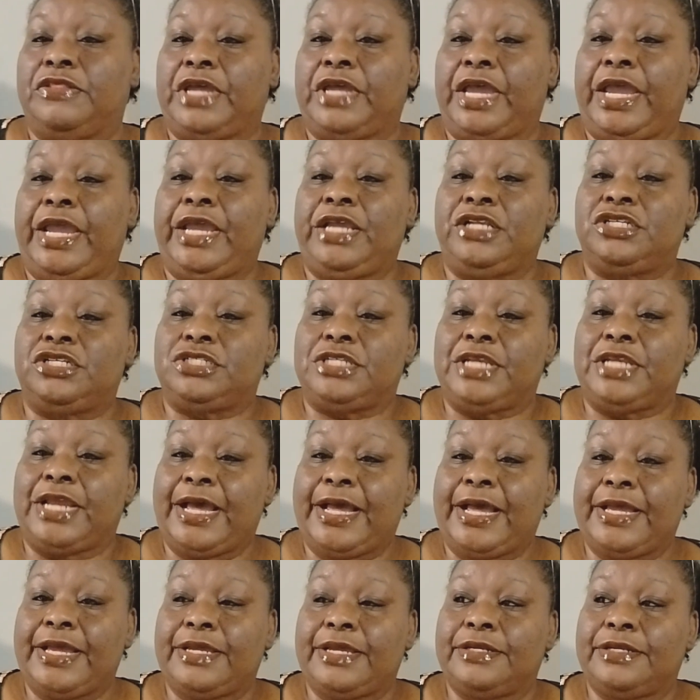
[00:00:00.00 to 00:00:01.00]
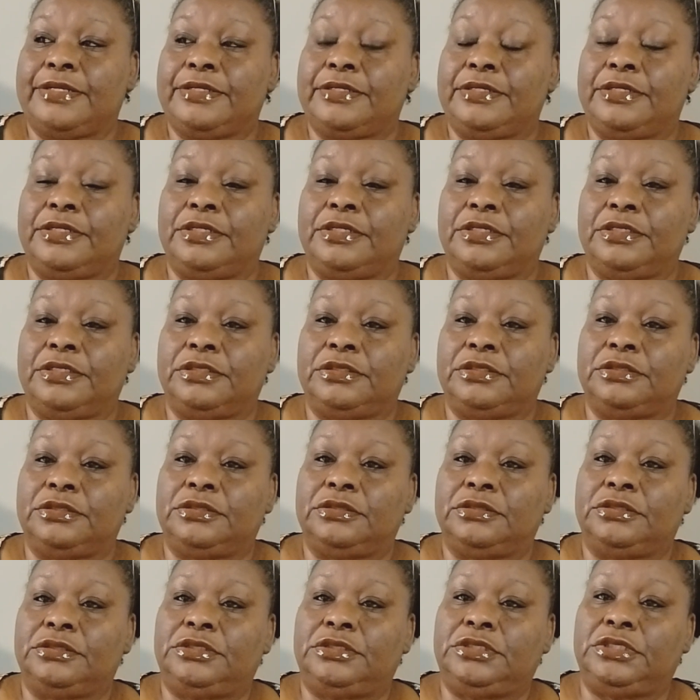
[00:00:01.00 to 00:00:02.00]
the age 9
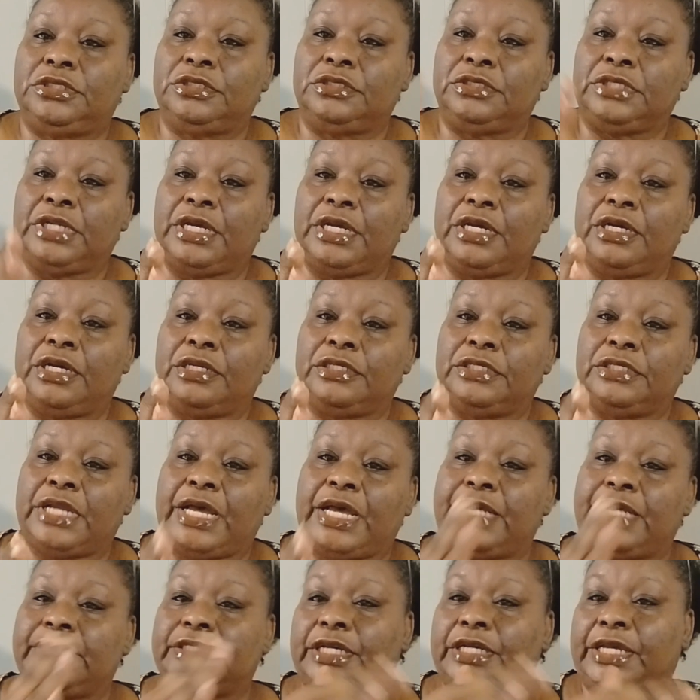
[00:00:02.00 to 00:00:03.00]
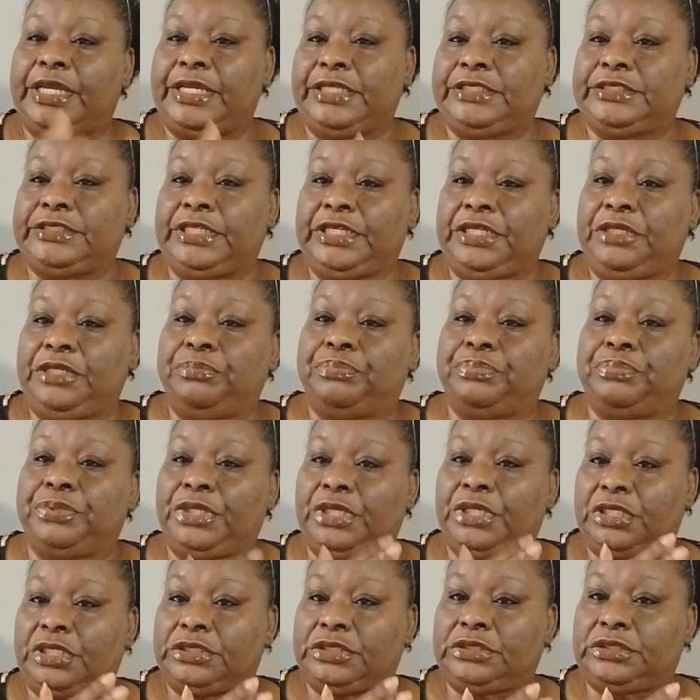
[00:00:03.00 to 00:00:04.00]
to 18
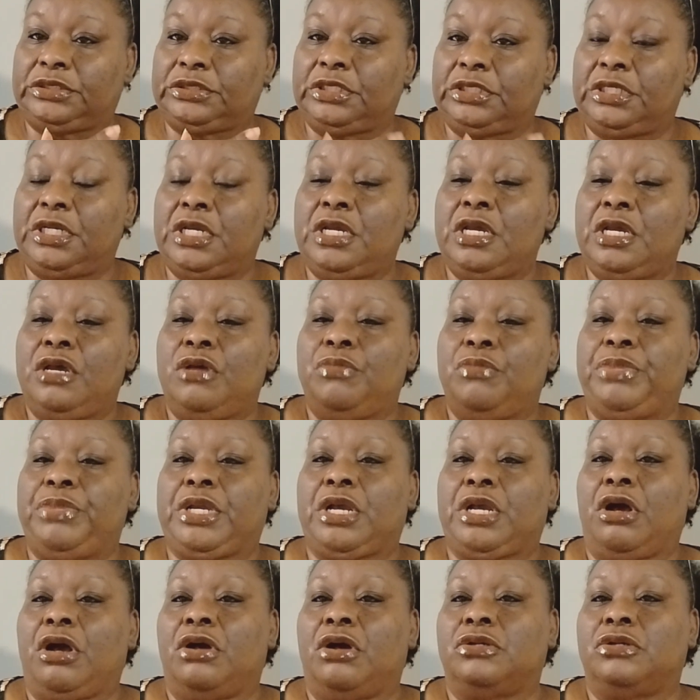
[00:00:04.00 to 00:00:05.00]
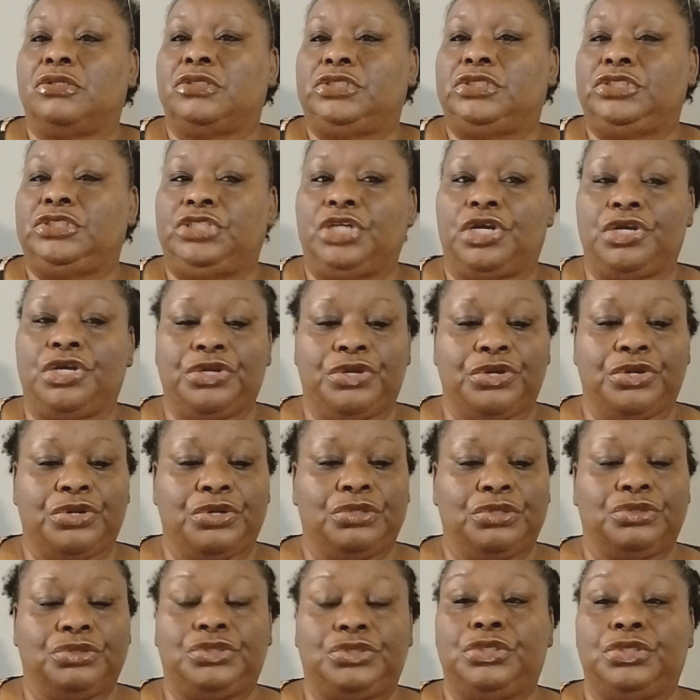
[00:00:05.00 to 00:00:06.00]
plus, because young
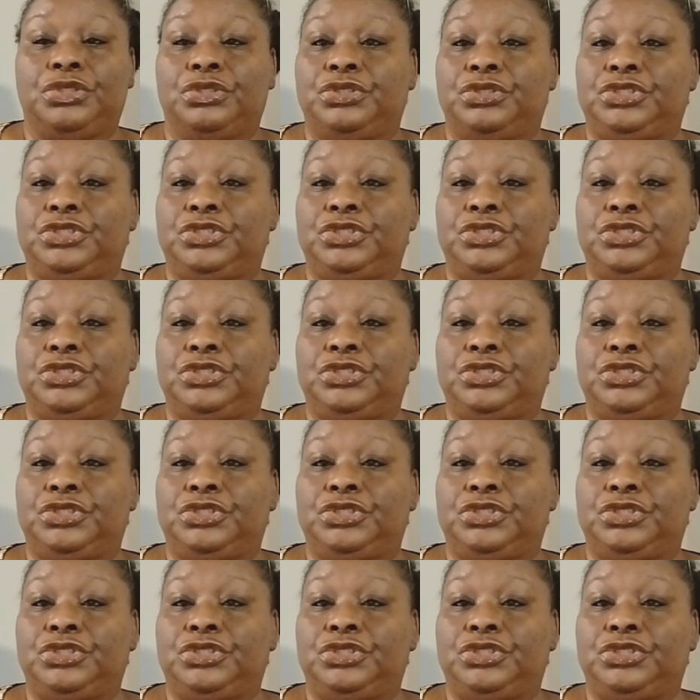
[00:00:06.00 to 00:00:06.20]
girls